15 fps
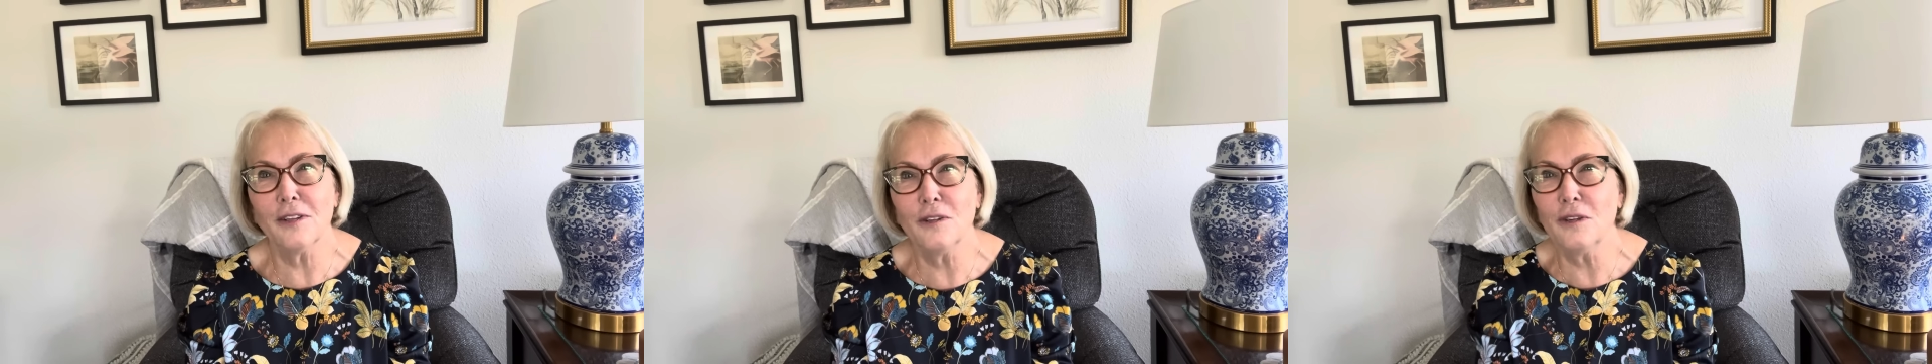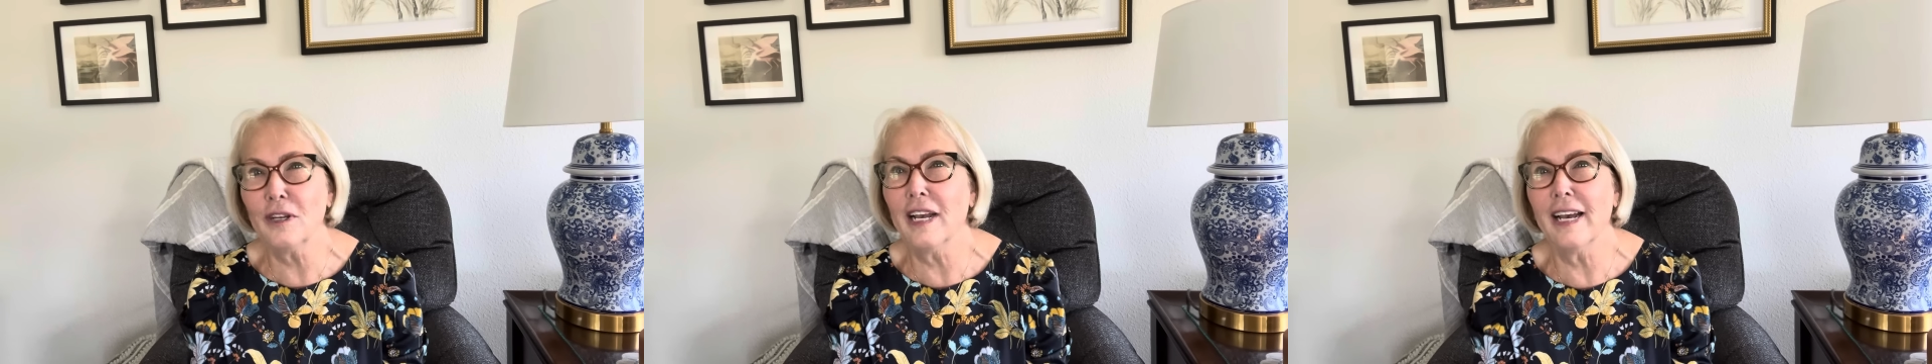
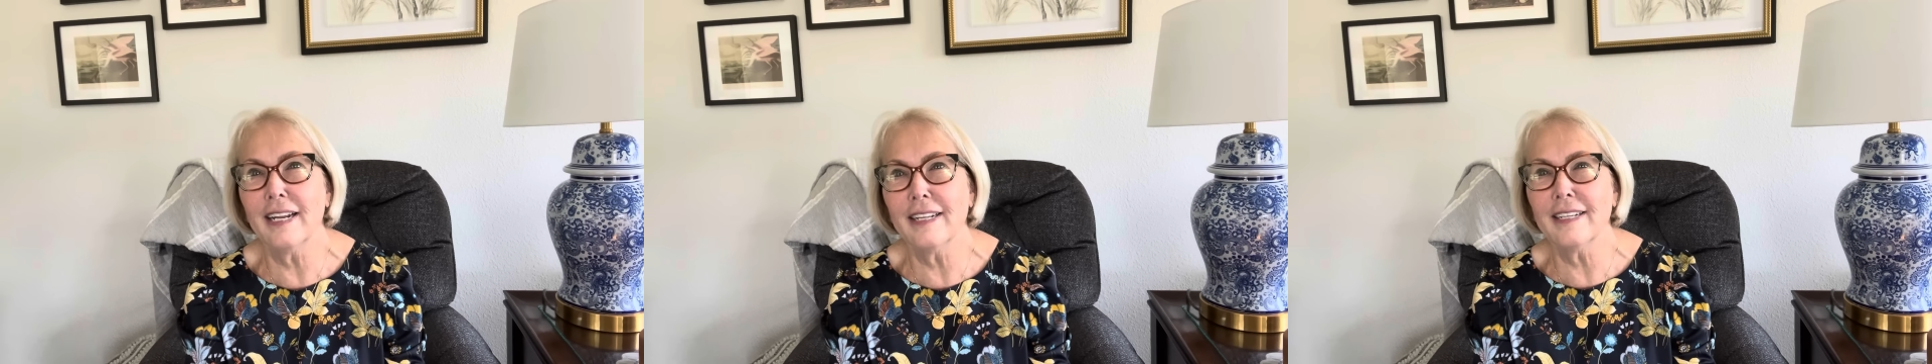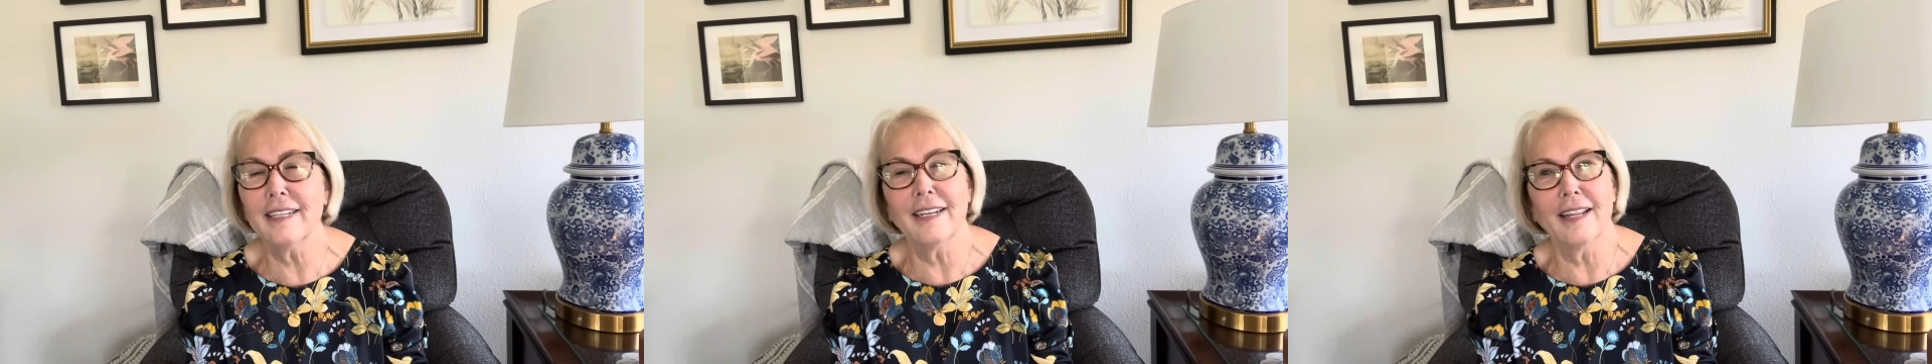look at
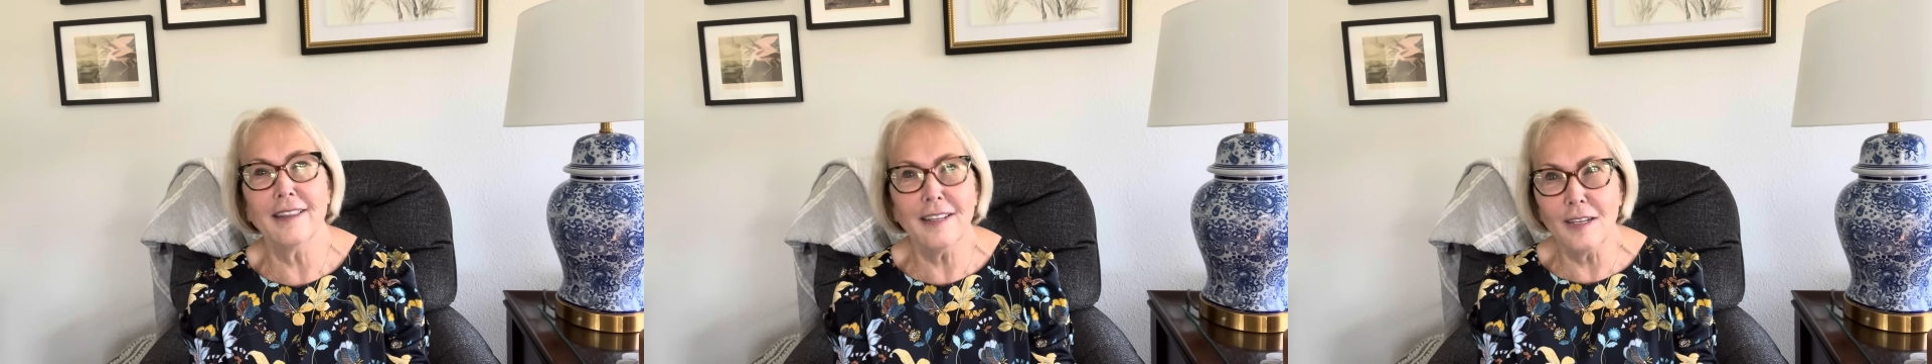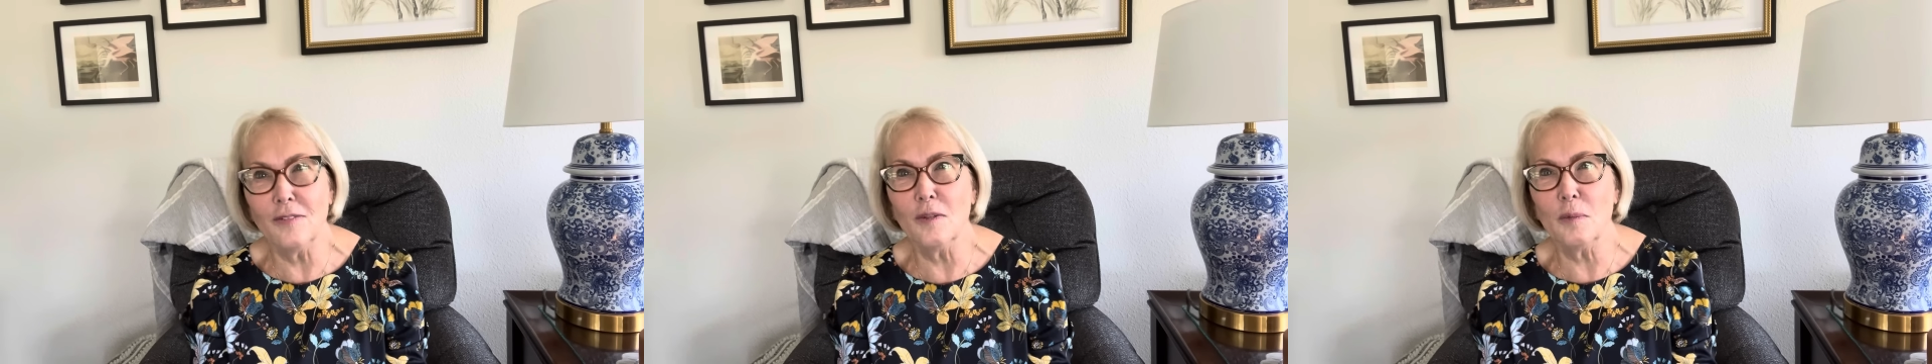it and I
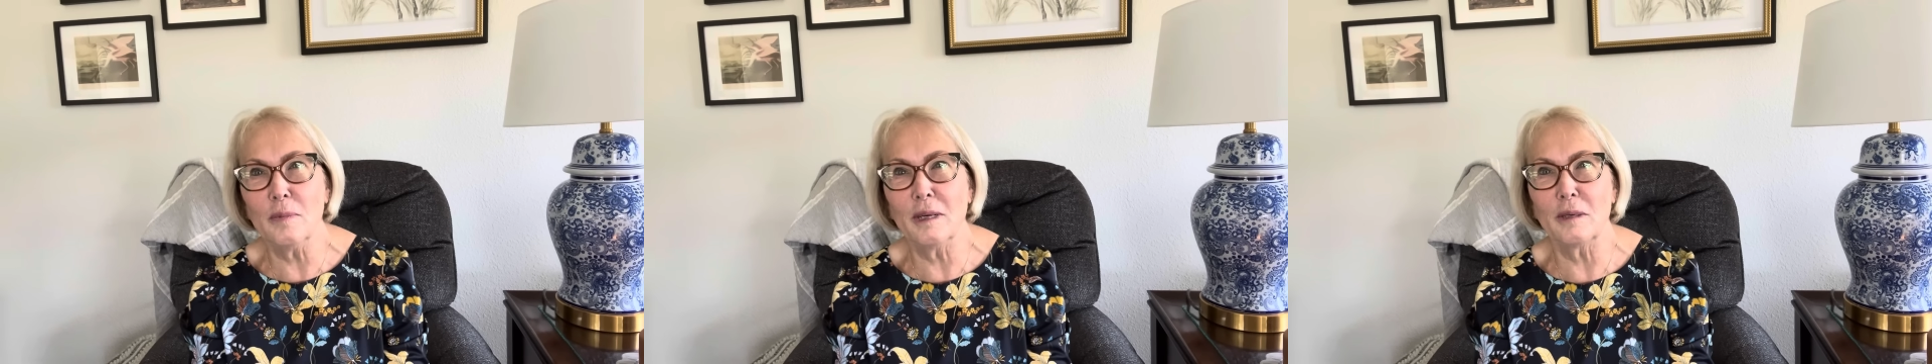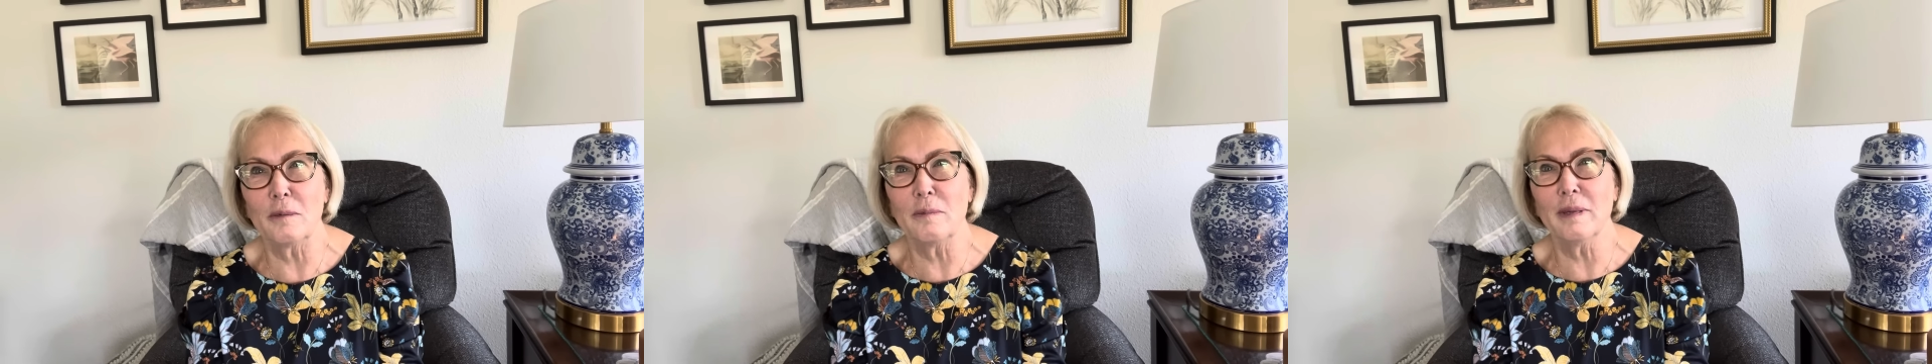think of a
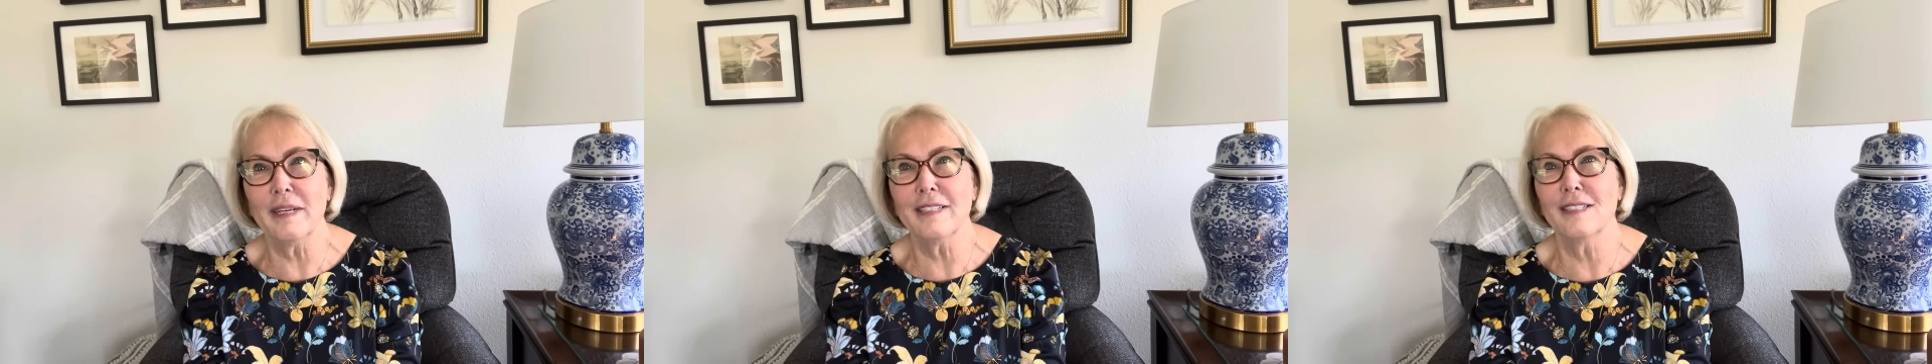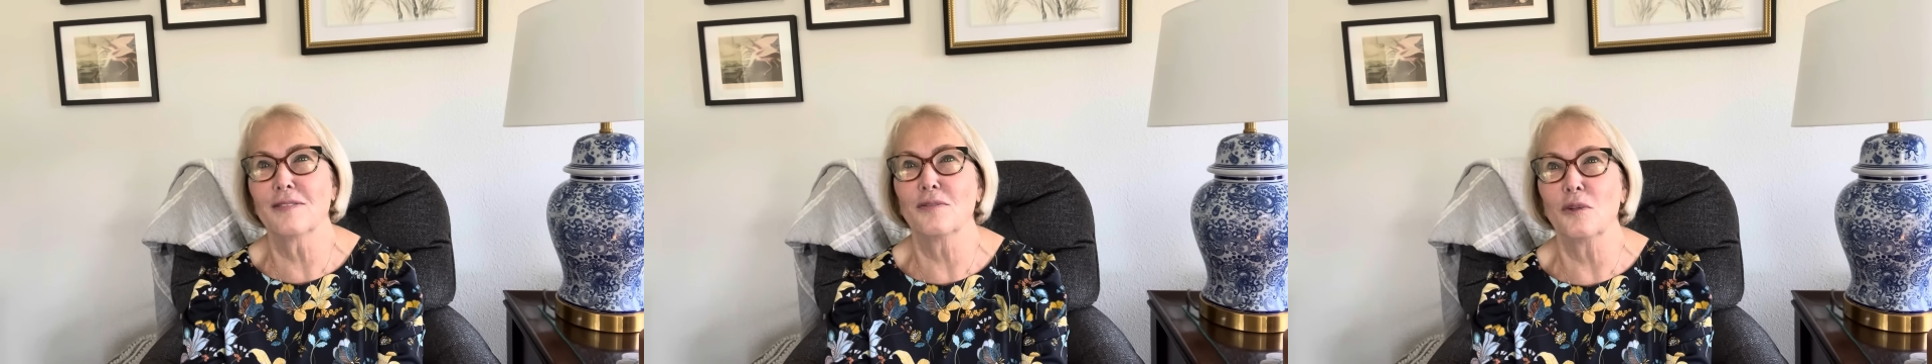better
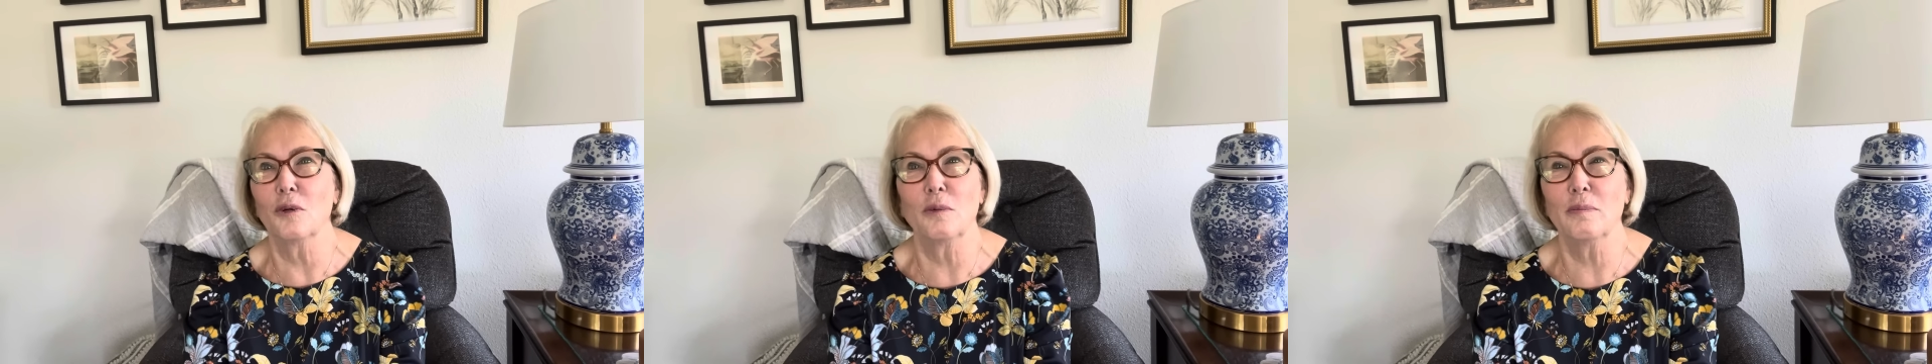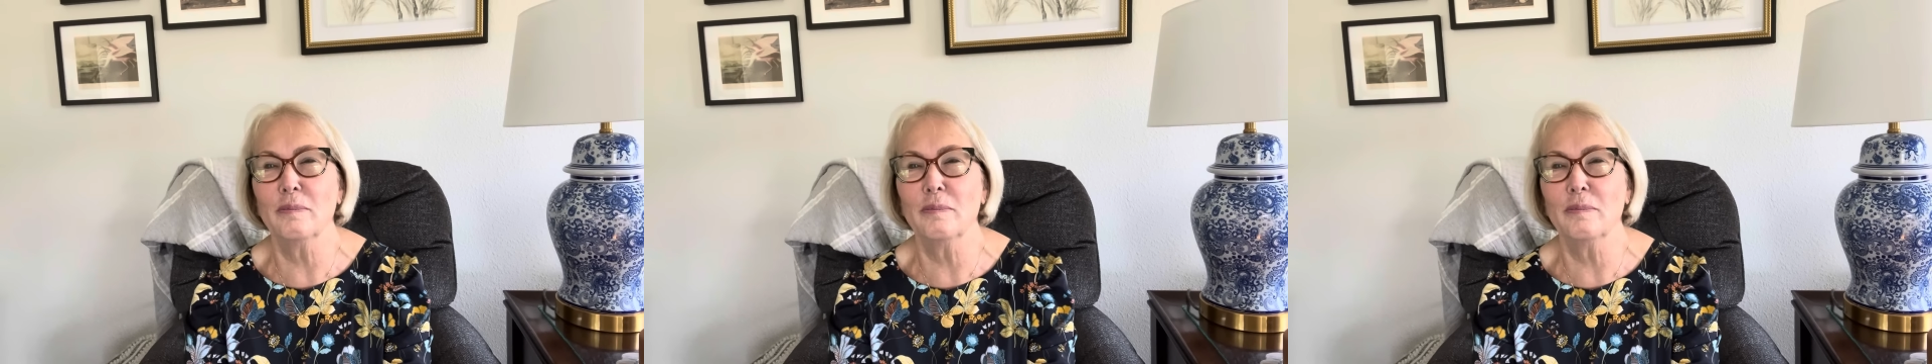place for it.